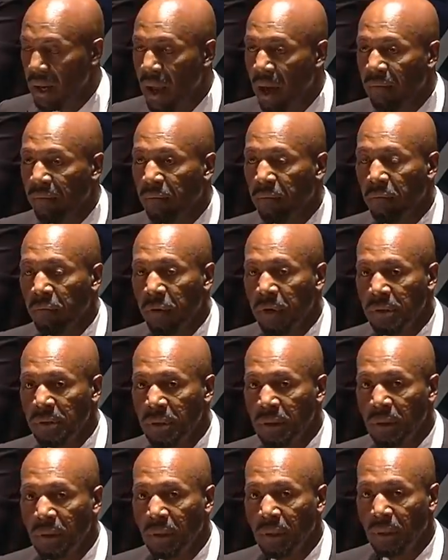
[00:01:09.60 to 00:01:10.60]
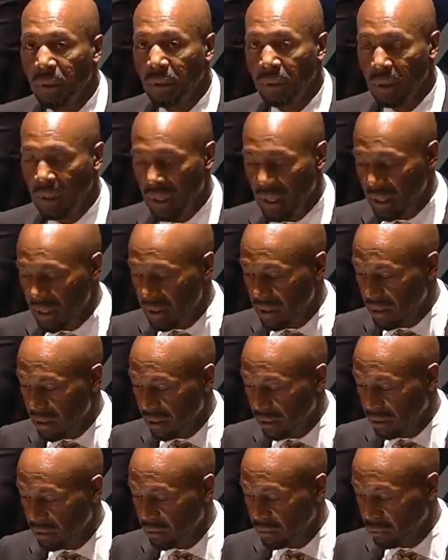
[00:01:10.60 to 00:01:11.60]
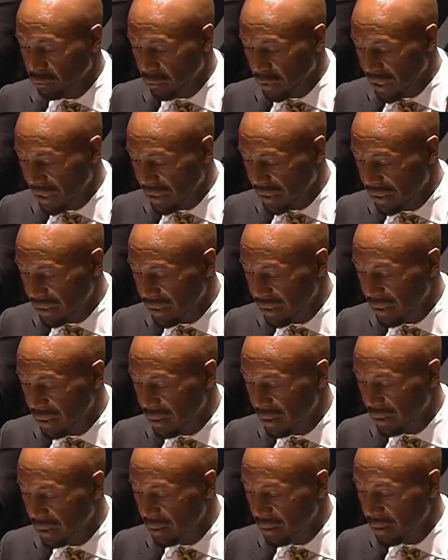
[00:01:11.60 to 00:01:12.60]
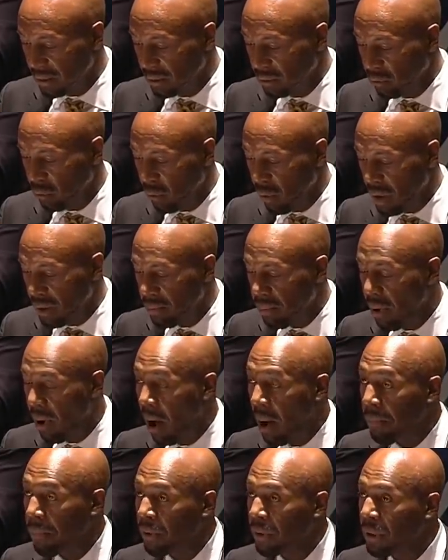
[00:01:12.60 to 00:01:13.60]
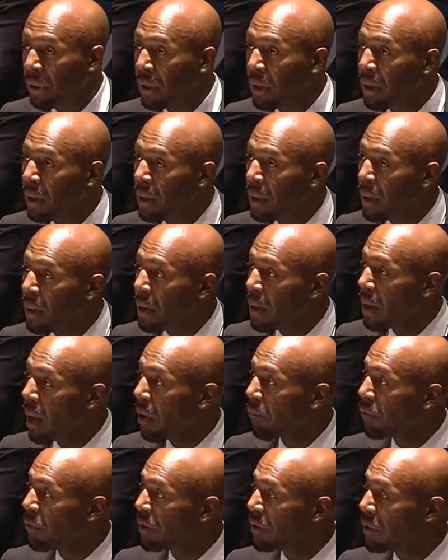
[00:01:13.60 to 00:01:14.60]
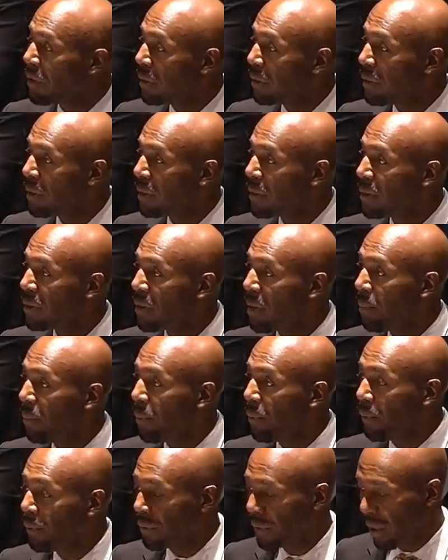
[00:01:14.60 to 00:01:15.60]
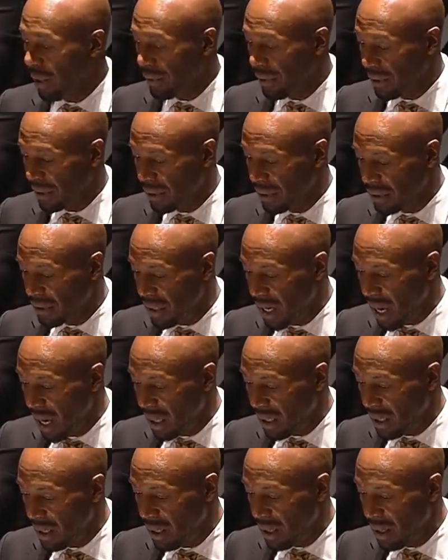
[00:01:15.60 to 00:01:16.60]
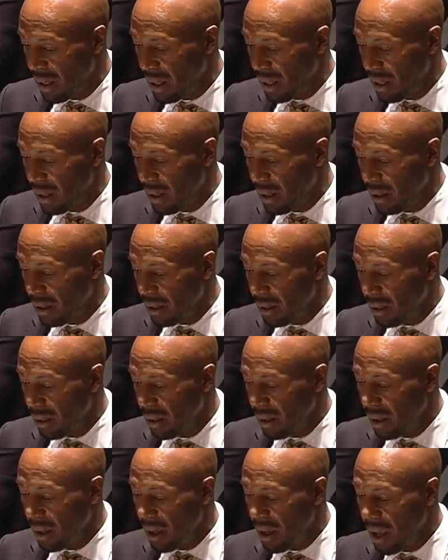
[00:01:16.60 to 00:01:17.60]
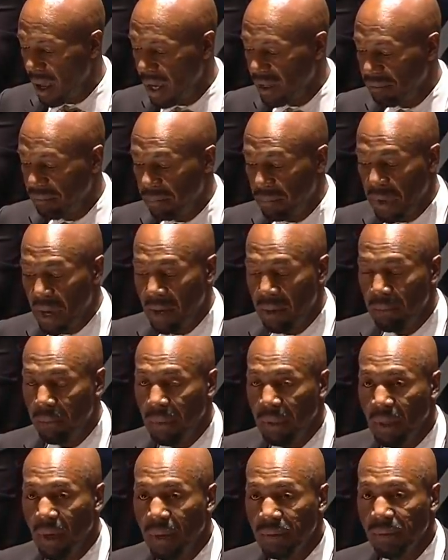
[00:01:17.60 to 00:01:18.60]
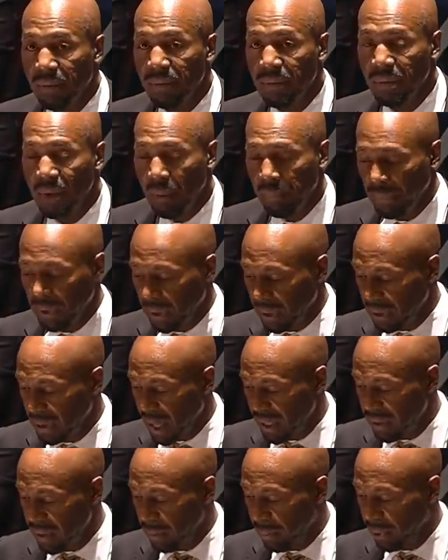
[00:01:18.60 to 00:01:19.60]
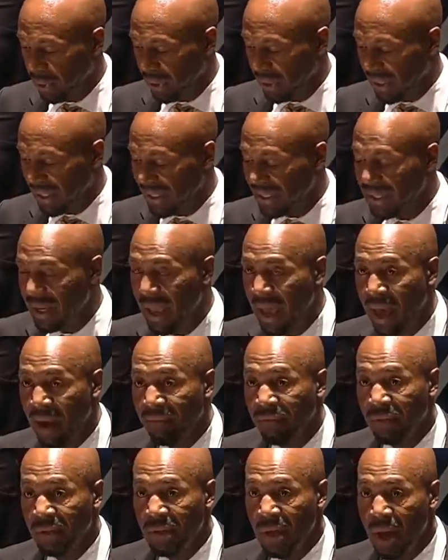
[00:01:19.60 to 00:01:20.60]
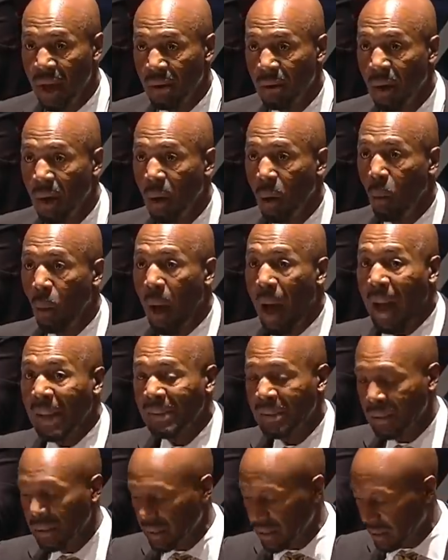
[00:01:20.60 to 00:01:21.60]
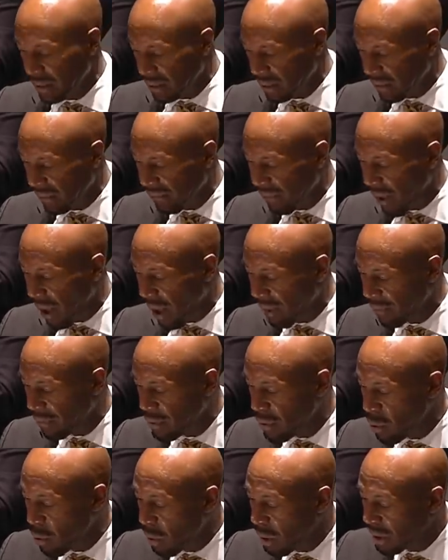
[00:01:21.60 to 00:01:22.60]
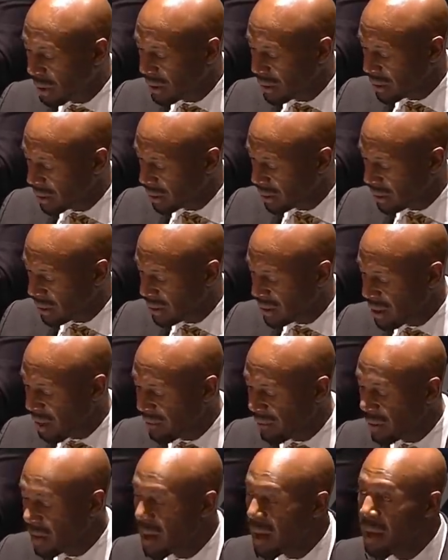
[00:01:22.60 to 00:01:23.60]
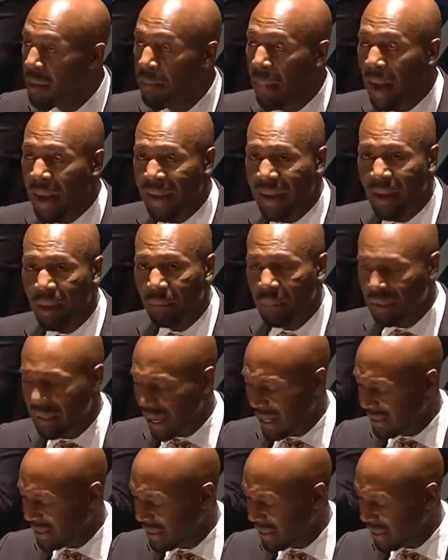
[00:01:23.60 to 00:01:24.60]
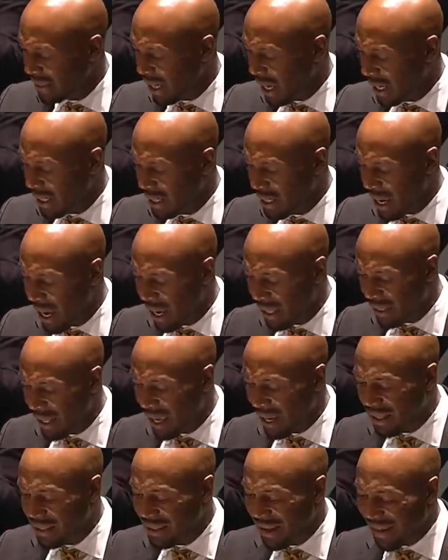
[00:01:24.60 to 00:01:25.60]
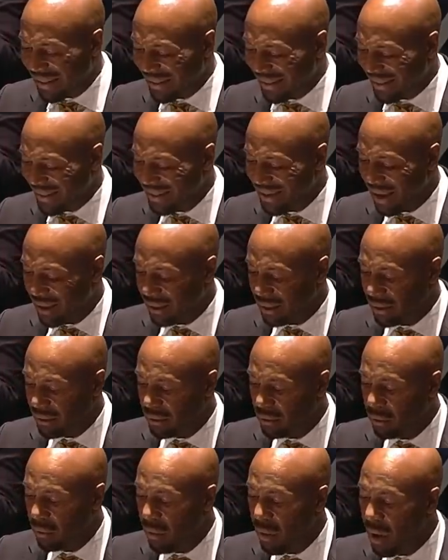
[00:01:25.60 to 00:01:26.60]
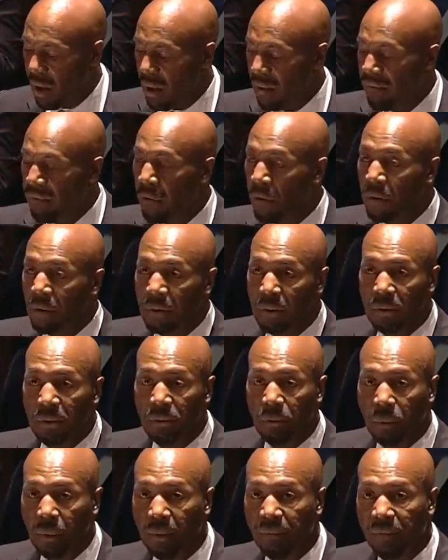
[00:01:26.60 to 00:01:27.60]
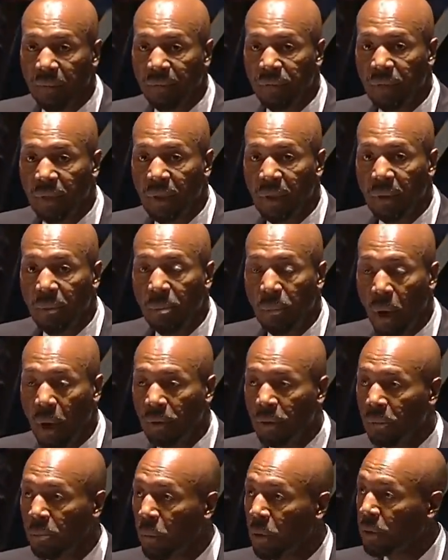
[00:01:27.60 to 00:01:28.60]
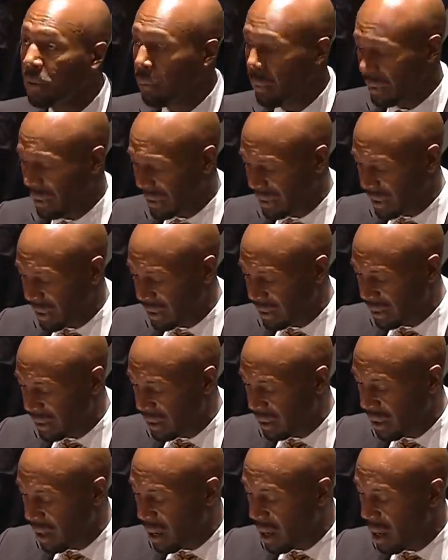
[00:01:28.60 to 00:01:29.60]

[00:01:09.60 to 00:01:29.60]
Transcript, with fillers: have risen in the streets, destroyed property, and resisted symbols of the state has been because of something that the police have done. Watts in 65, Newark in 67, Miami 1980, LA 1992, Ferguson 2015, Baltimore 2016,